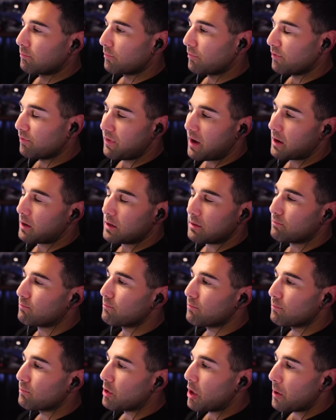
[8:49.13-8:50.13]
very
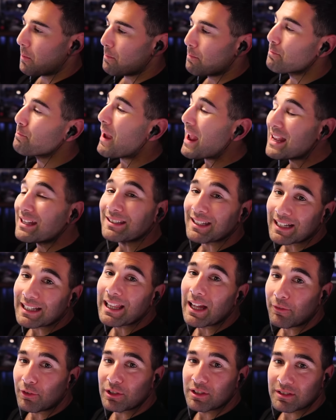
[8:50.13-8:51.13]
basic
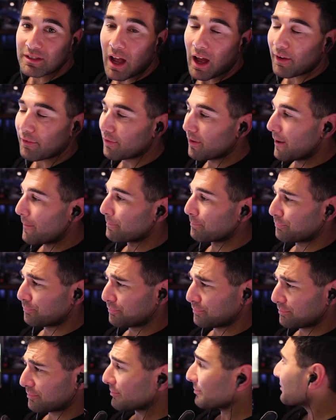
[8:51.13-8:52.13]
level stuff,
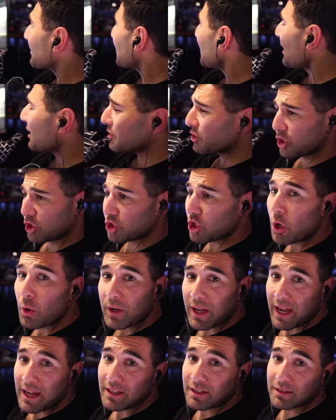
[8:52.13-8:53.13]
to
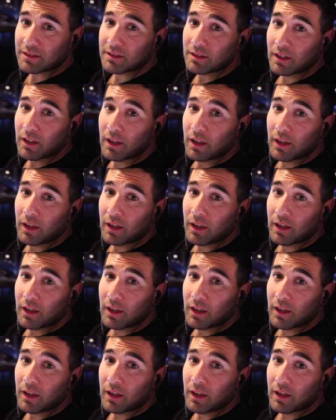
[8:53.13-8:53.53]
showcase